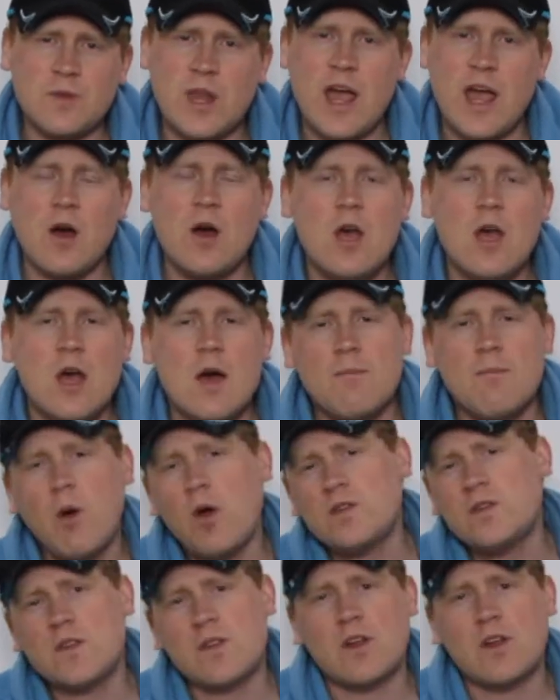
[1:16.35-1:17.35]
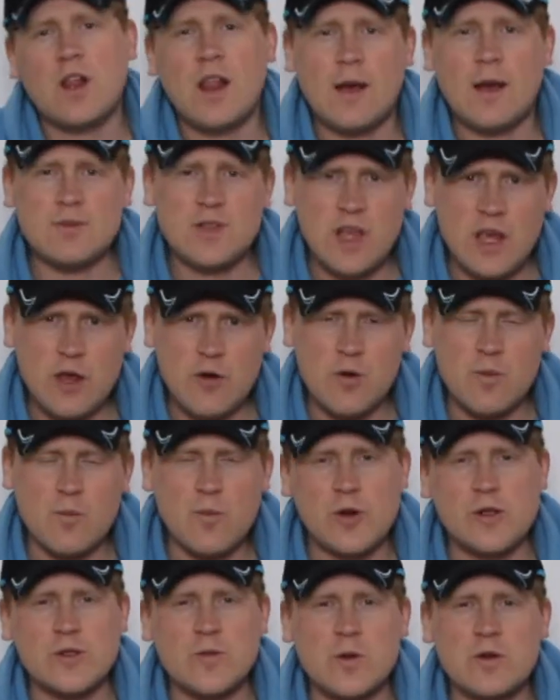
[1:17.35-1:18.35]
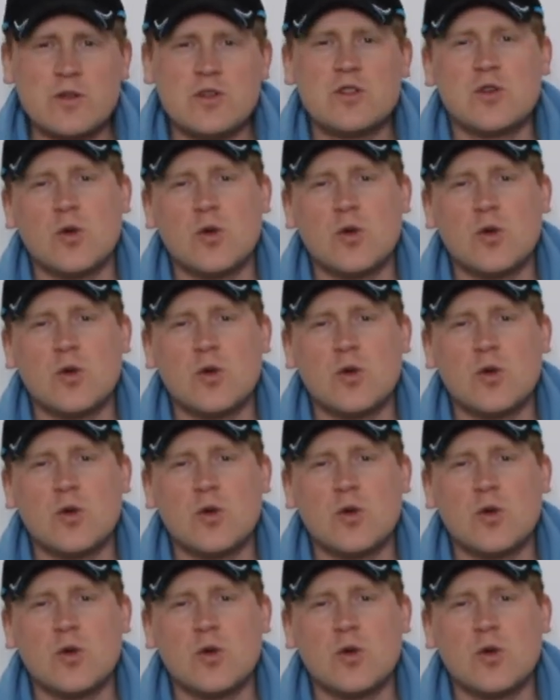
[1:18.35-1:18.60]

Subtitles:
Now, most of the clubs here in Brisbane